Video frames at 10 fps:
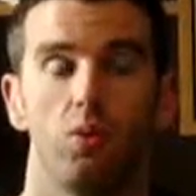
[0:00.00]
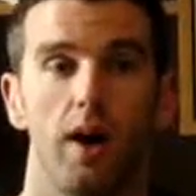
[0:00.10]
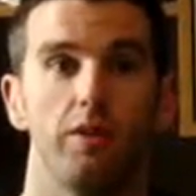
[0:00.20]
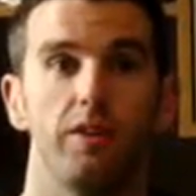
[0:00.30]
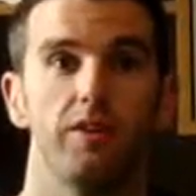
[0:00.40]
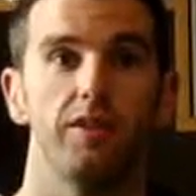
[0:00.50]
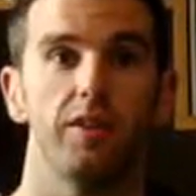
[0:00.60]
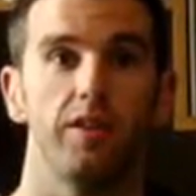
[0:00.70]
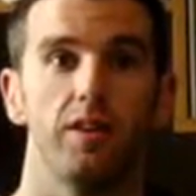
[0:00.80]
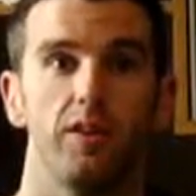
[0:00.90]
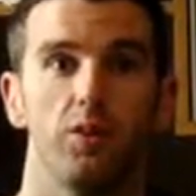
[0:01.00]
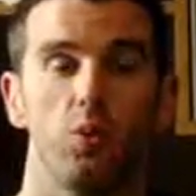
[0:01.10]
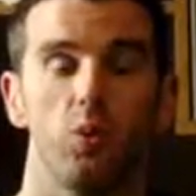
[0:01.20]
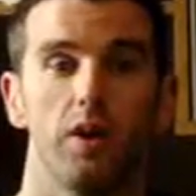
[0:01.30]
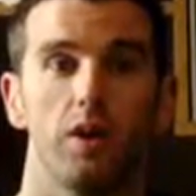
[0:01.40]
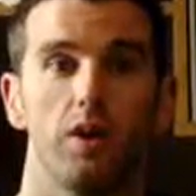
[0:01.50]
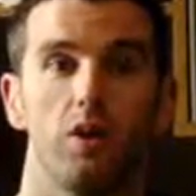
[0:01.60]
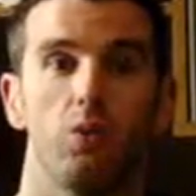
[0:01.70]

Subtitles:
wow, these are things I need to work on.